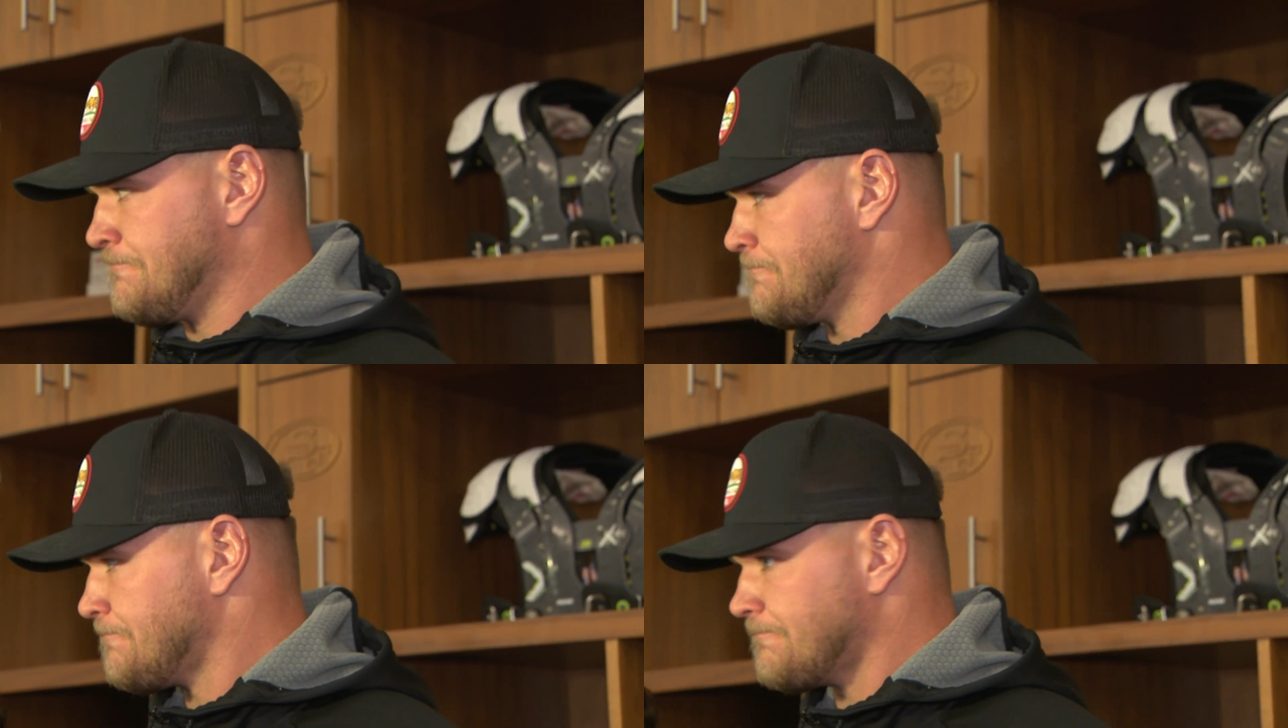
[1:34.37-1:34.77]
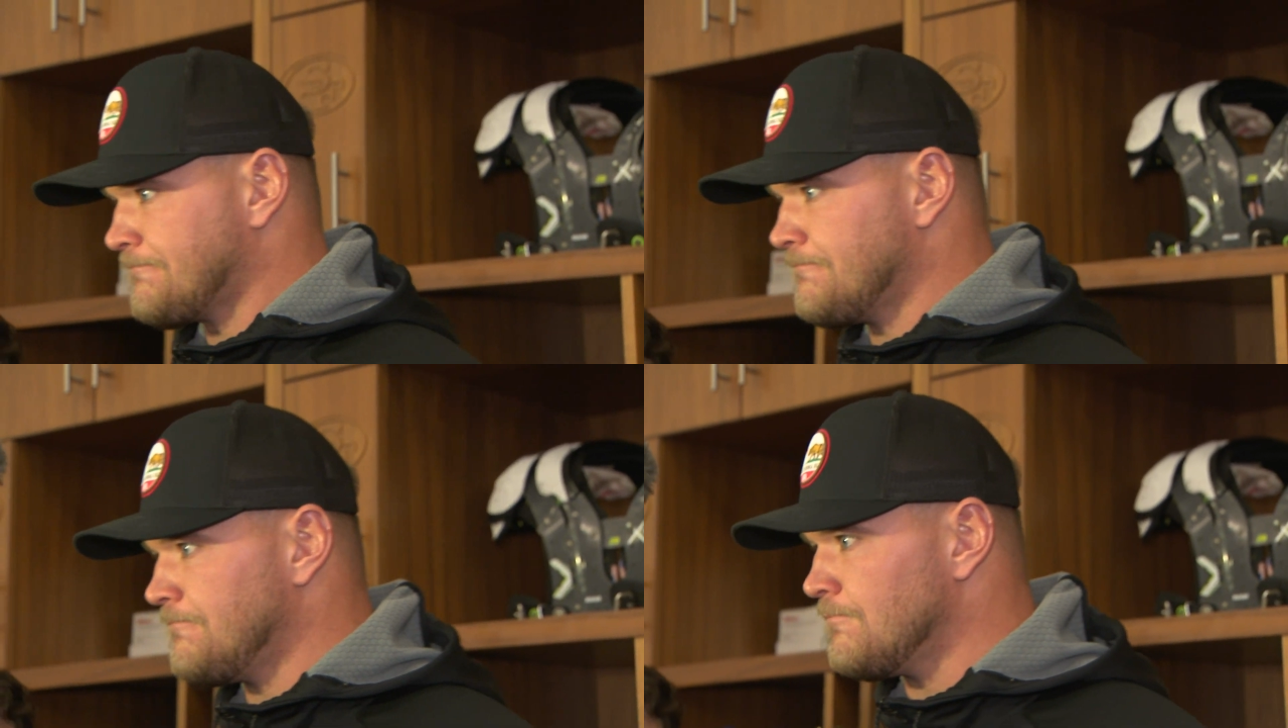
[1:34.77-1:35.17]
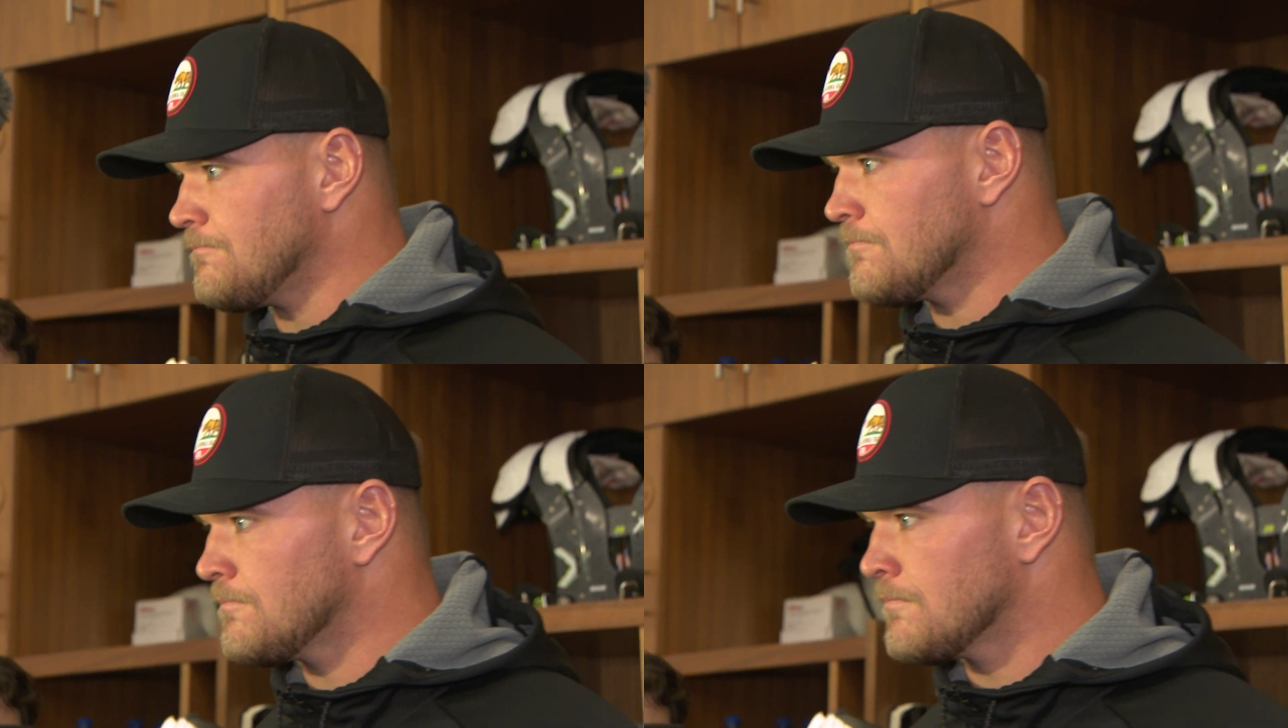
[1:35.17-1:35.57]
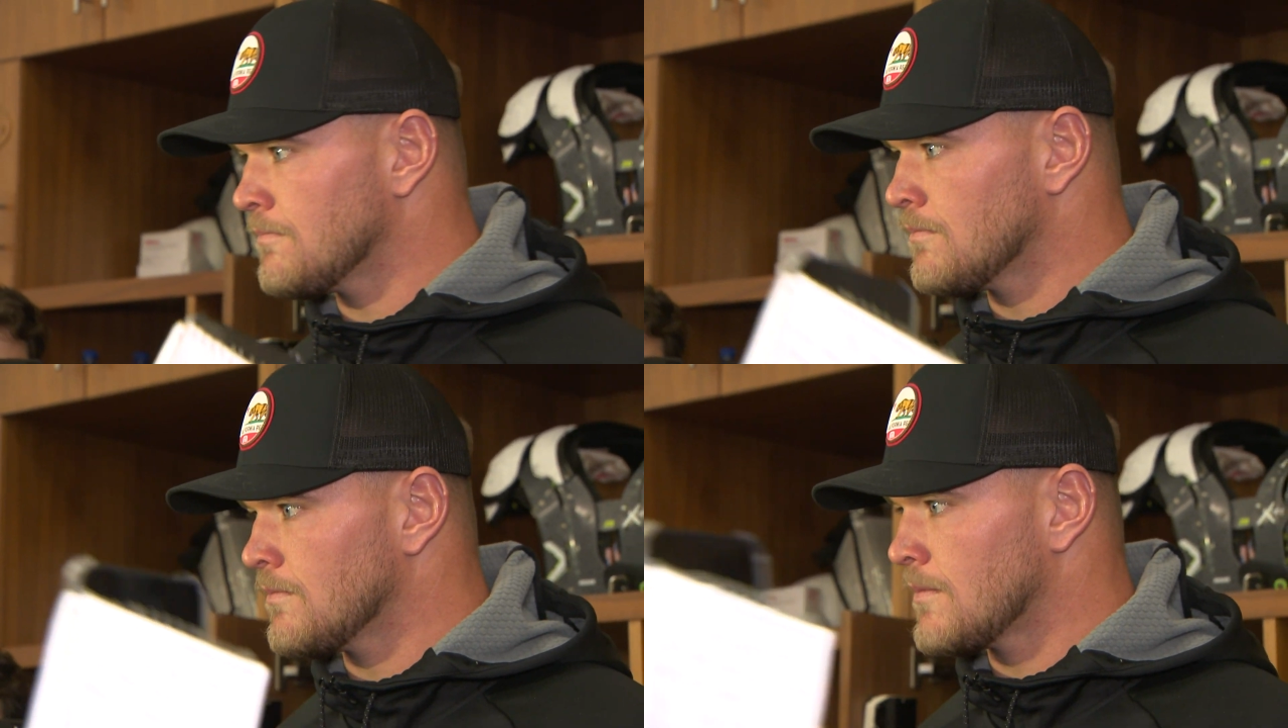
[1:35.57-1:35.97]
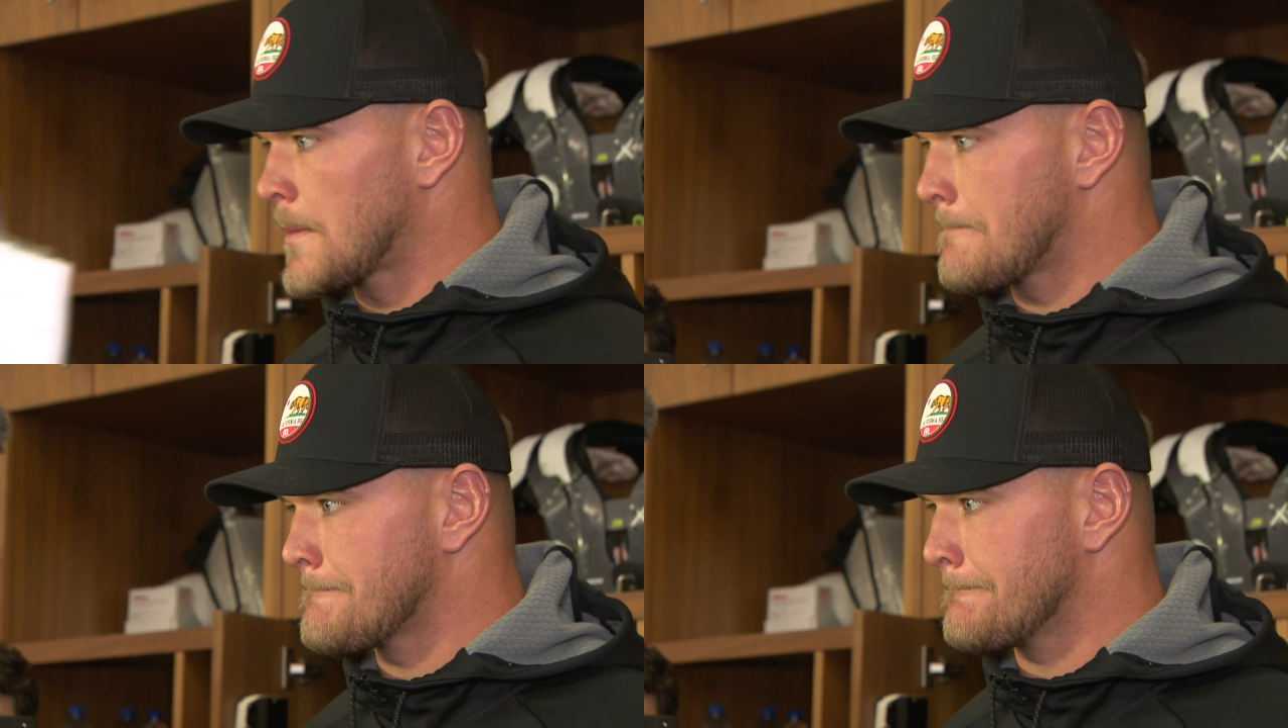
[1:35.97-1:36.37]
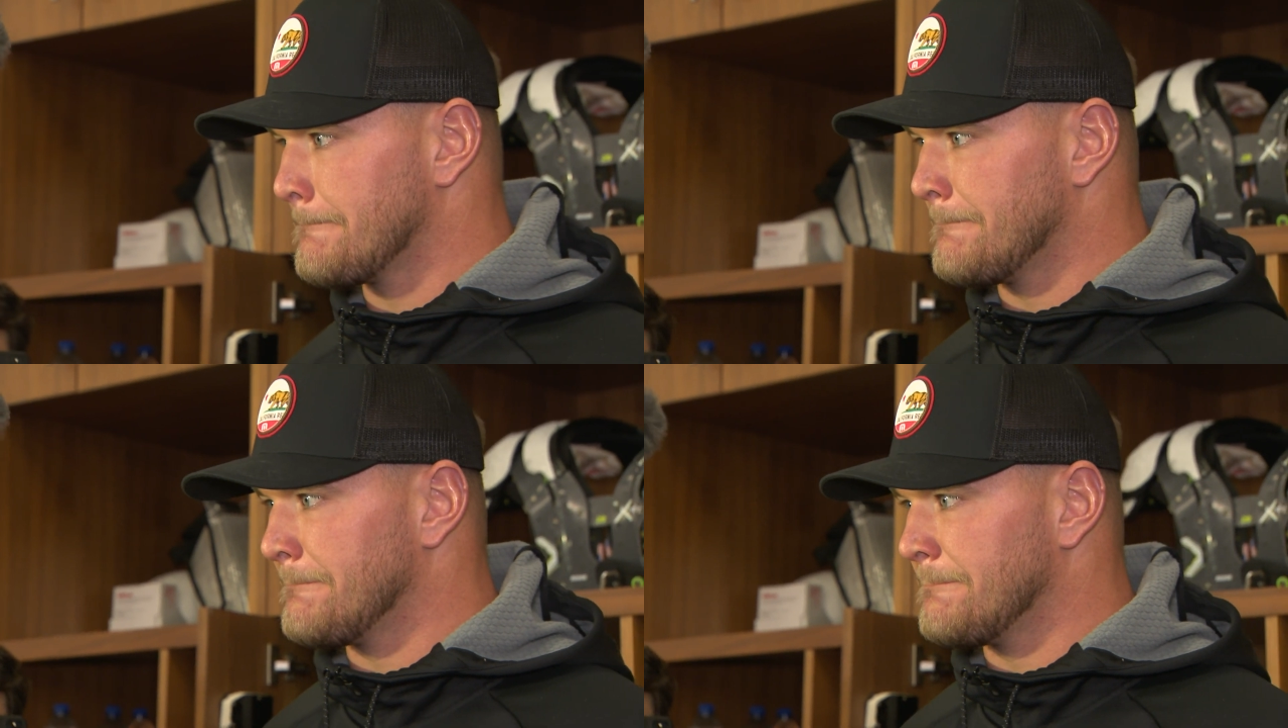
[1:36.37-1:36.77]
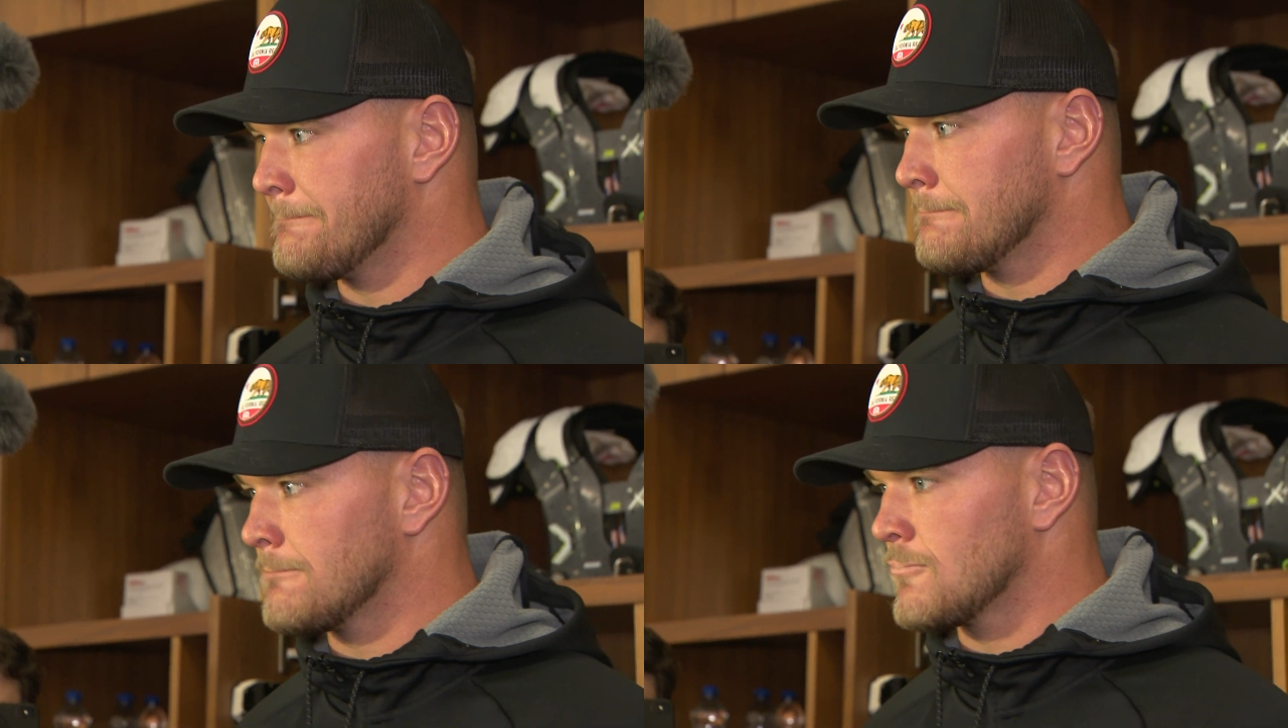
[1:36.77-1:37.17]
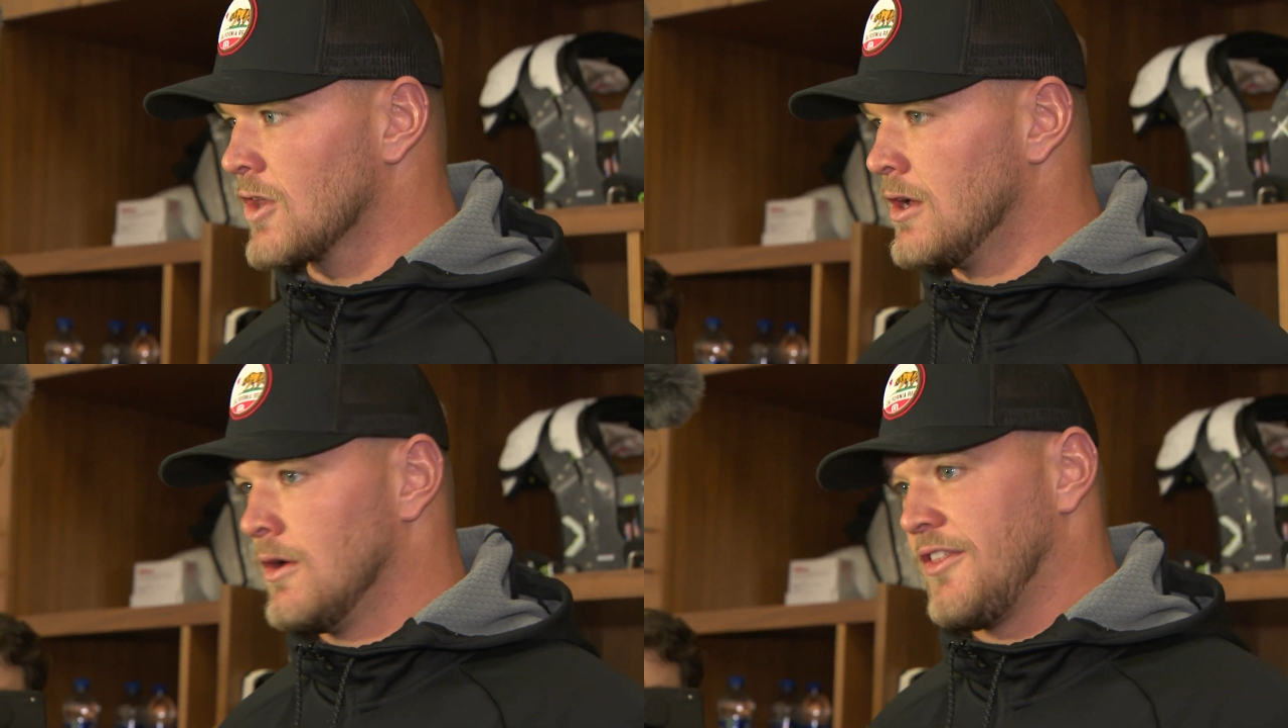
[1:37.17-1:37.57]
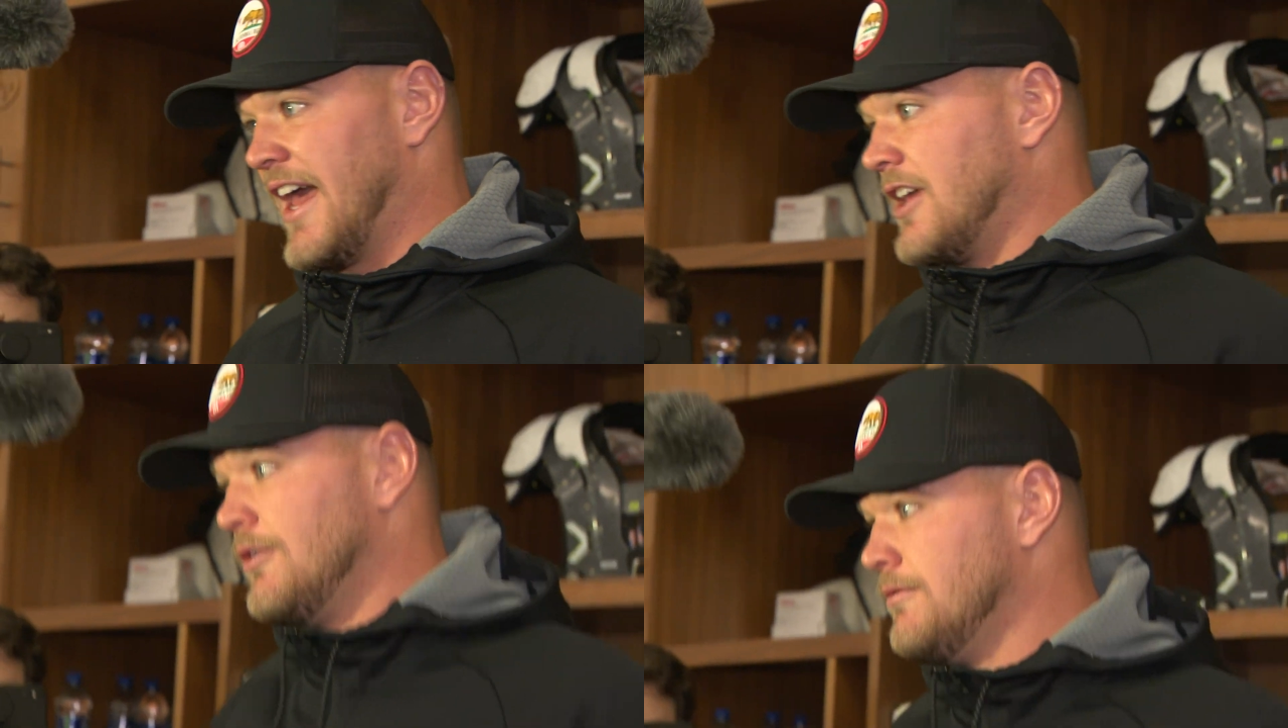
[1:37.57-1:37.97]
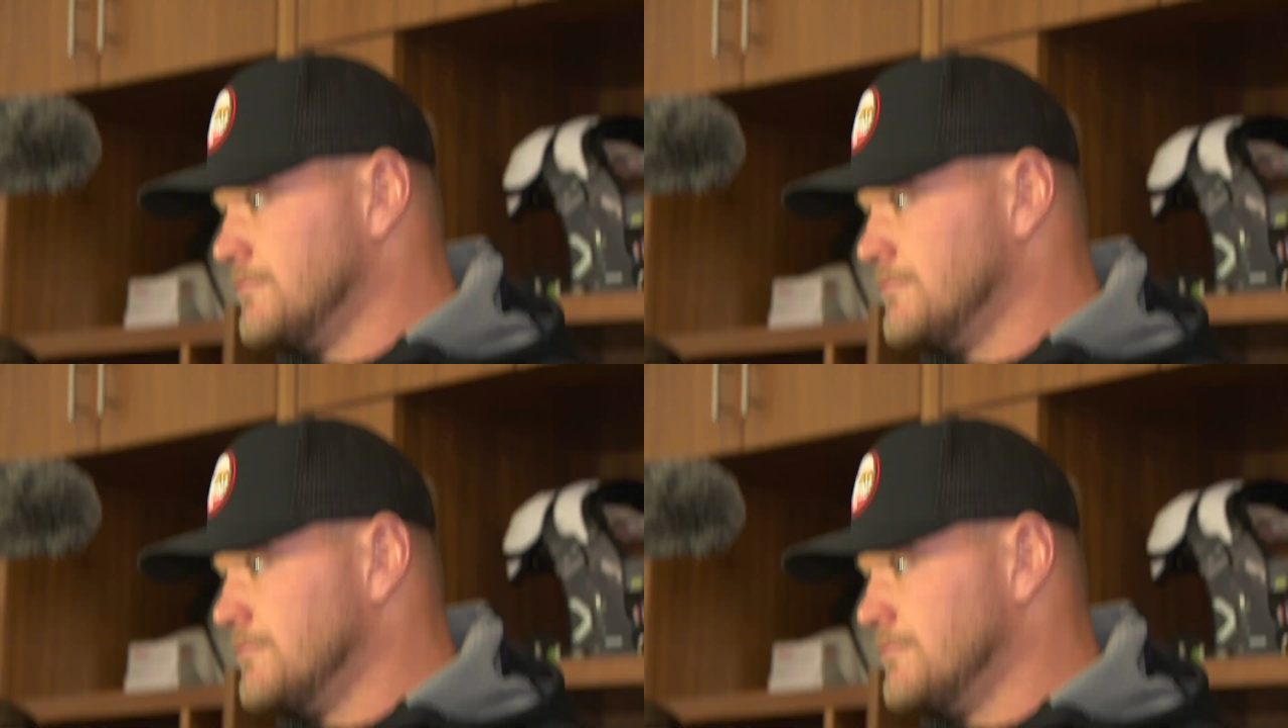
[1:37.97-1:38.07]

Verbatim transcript: What do you say to the fans who went on this journey with you? Thank you.